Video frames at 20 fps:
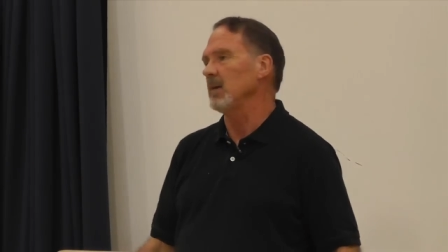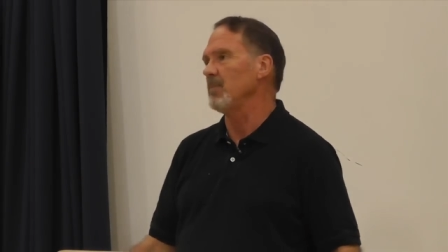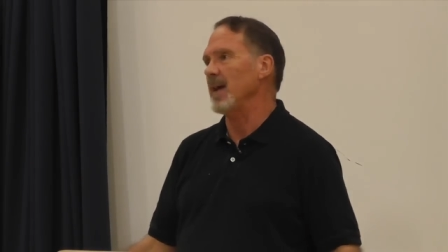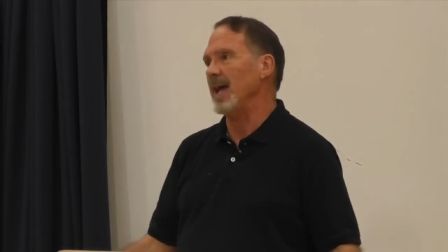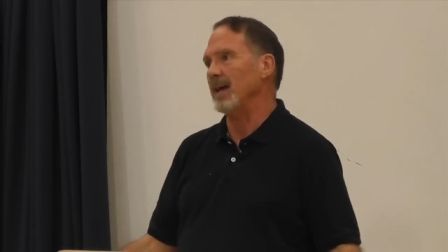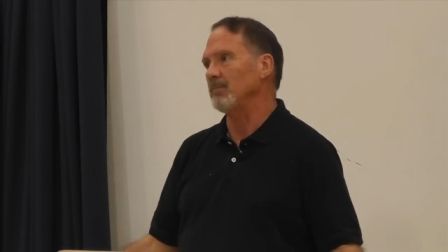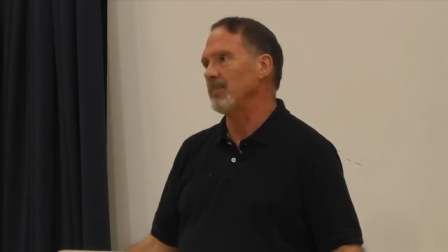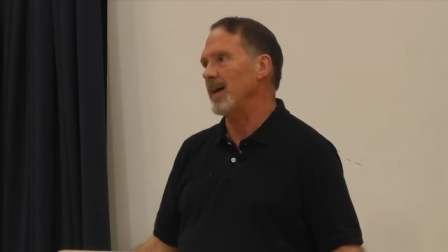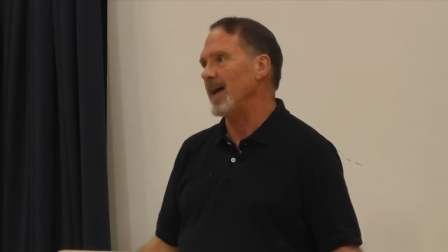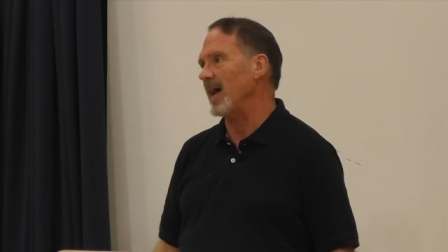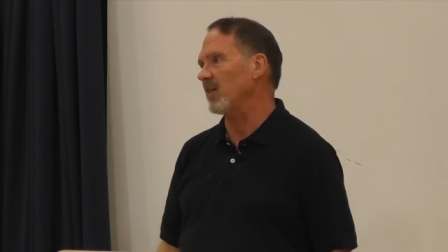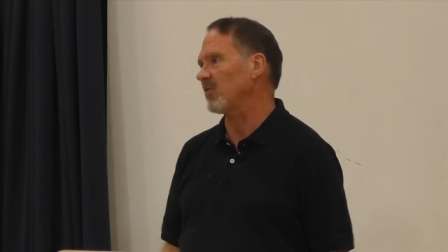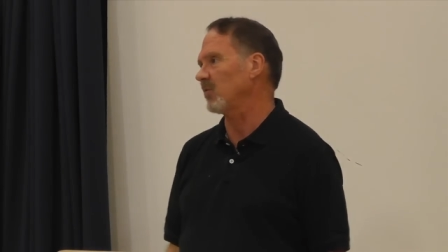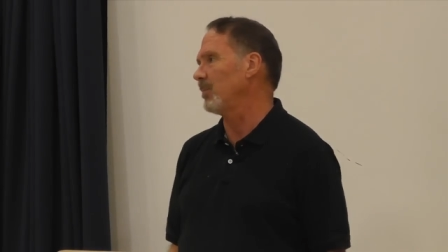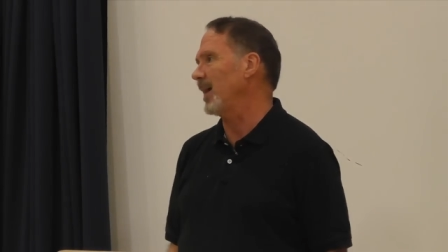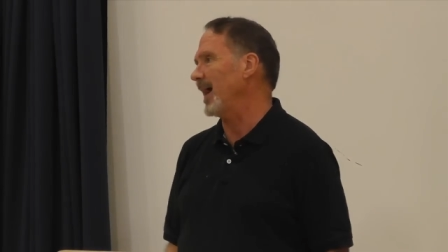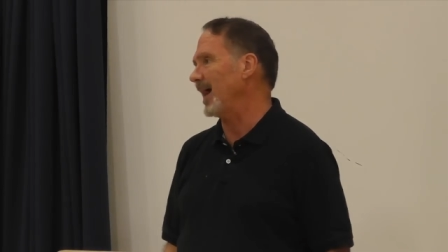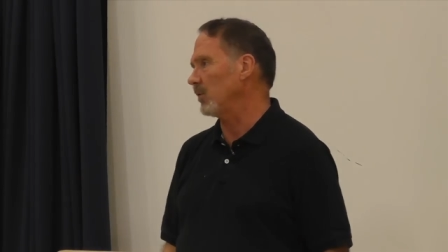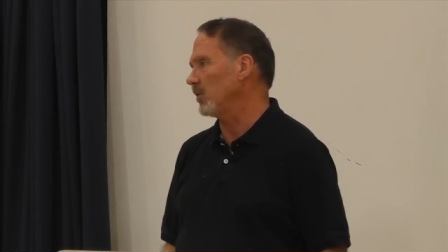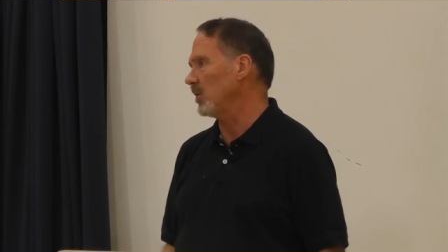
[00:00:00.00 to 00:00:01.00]
Bad
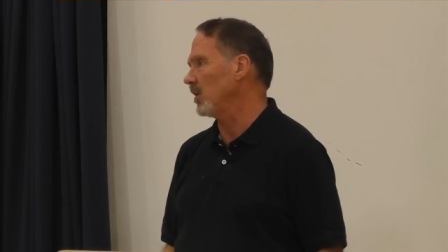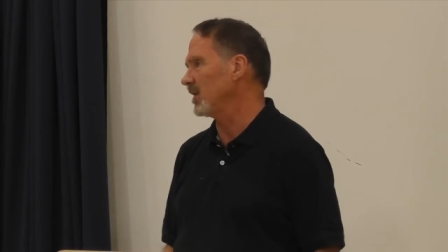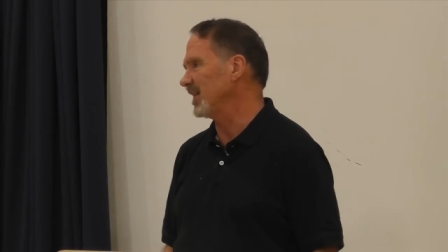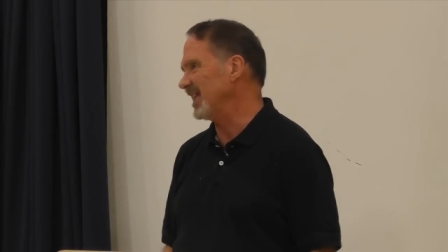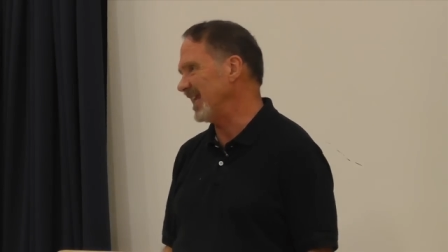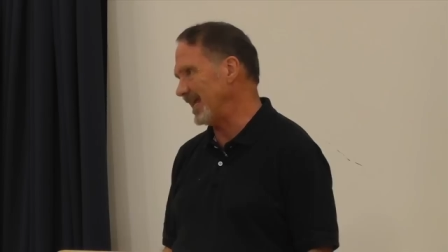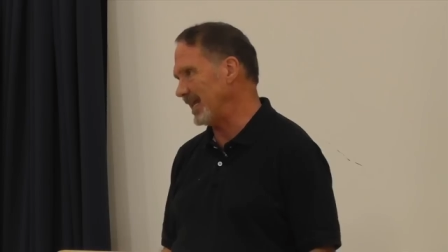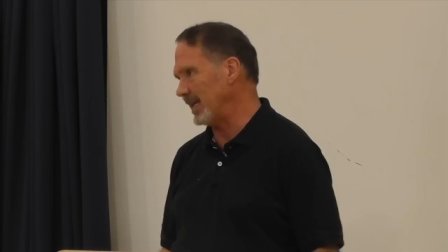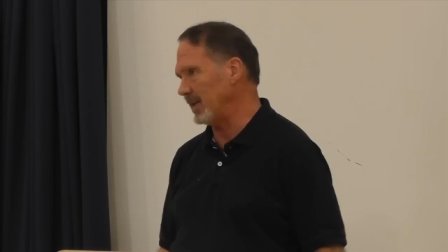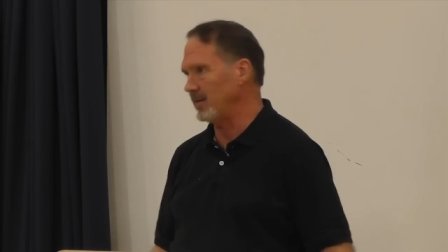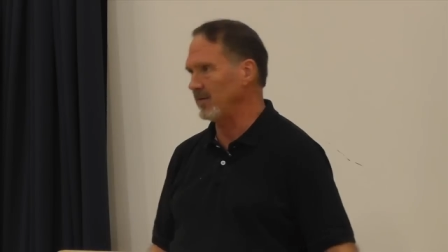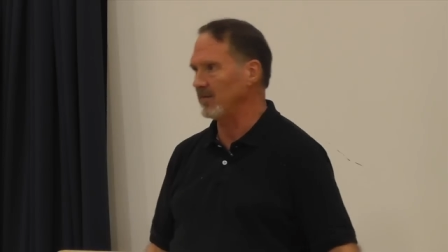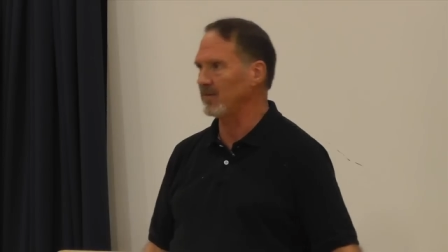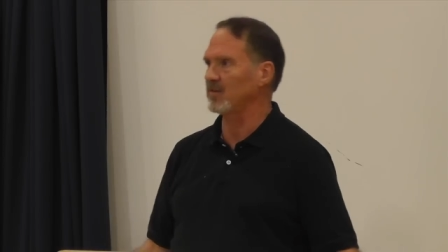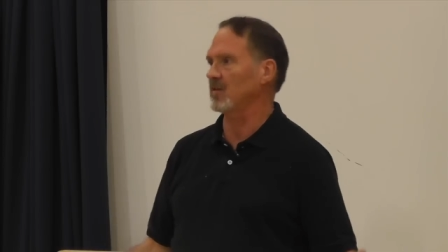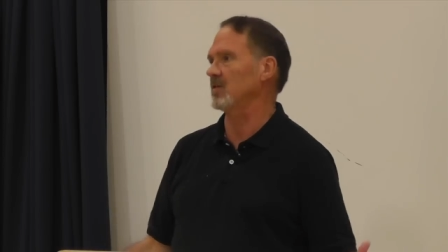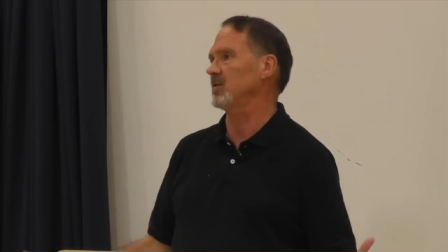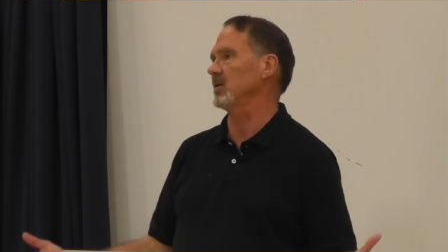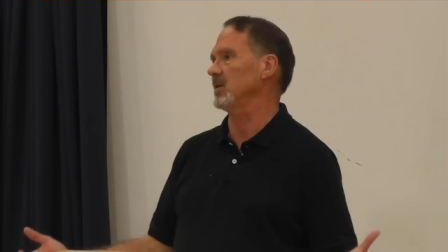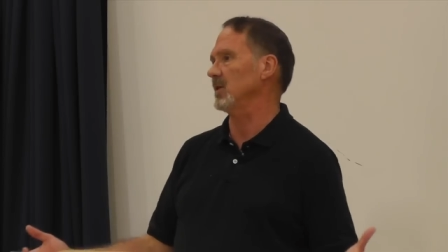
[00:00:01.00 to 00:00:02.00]
backs, bad
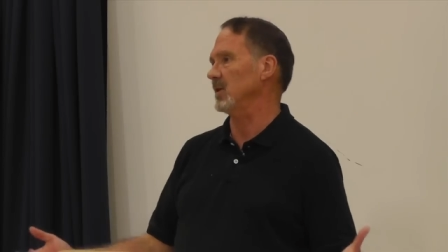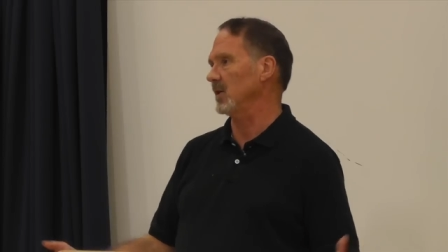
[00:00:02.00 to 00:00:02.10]
knees,